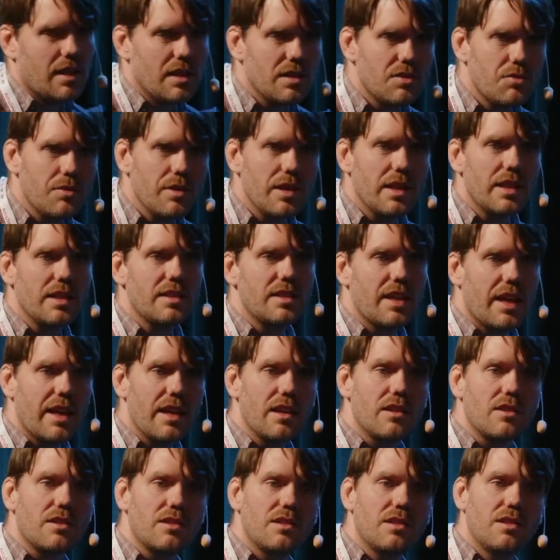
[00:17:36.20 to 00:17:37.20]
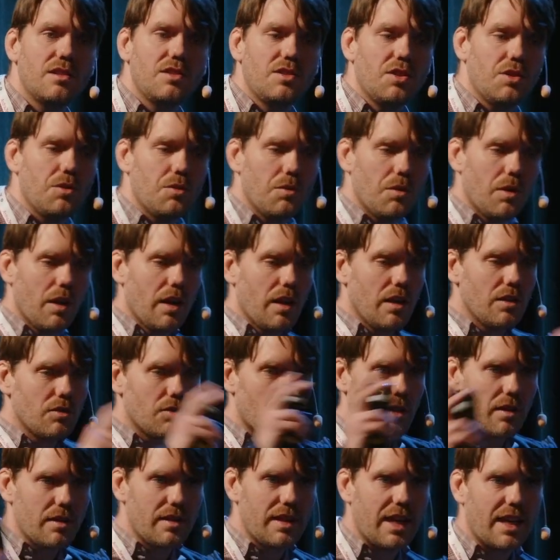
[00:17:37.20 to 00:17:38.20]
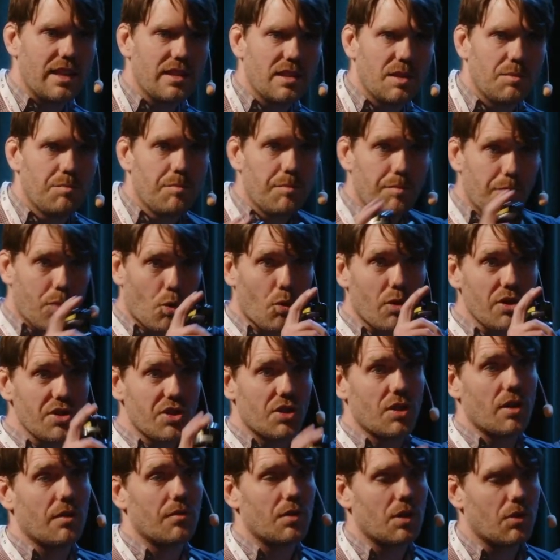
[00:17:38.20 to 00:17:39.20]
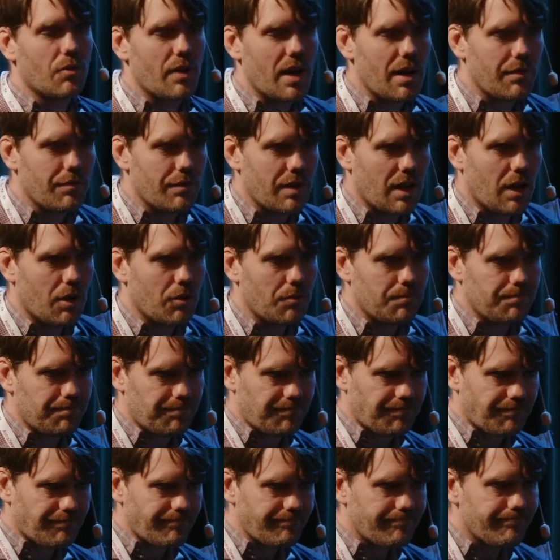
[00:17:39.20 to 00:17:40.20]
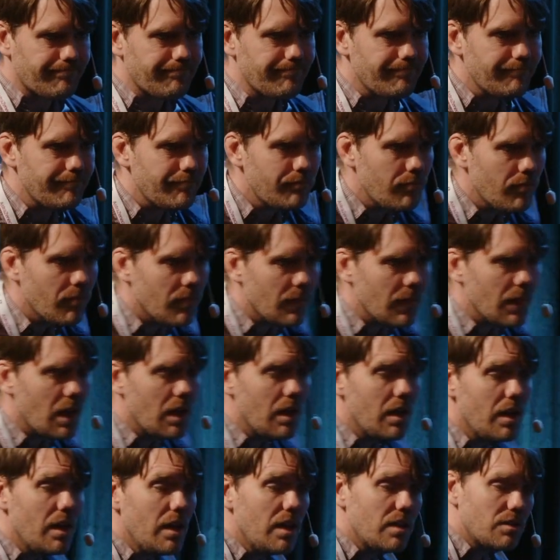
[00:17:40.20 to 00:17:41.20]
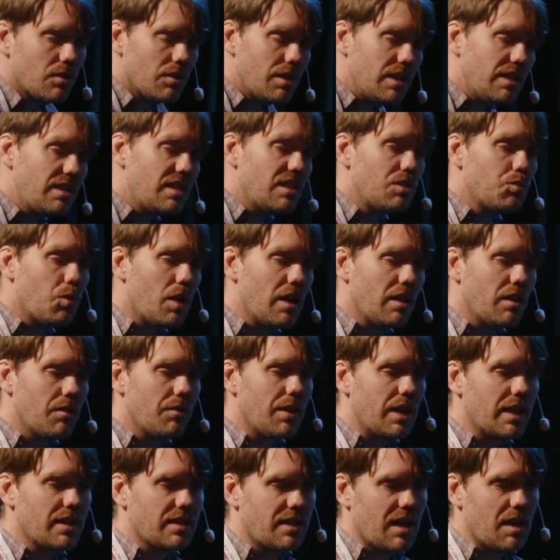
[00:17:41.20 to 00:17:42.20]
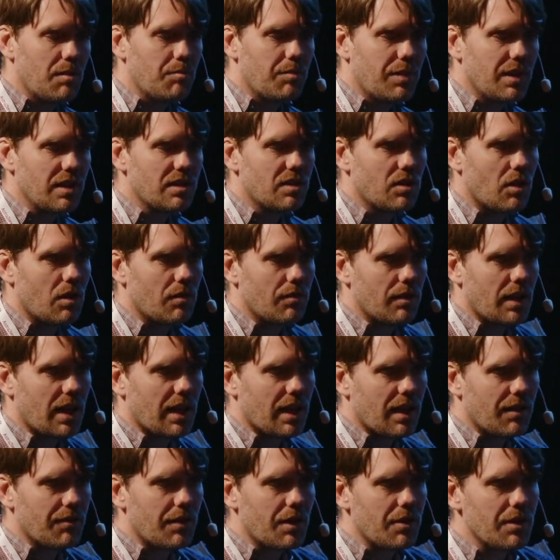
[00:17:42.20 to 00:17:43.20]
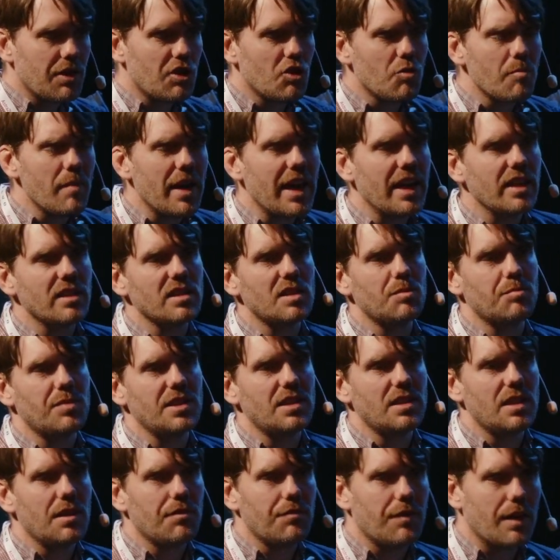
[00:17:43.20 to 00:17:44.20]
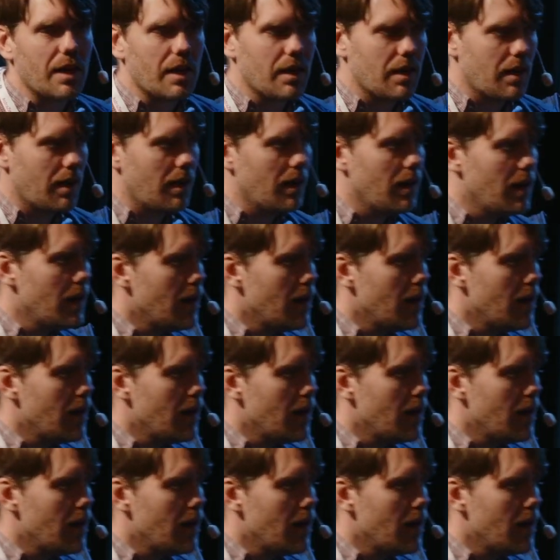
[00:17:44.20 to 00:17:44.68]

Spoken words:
is really tailored to sort of that portion of the graph now. So this is one of the examples of like a very domain-specific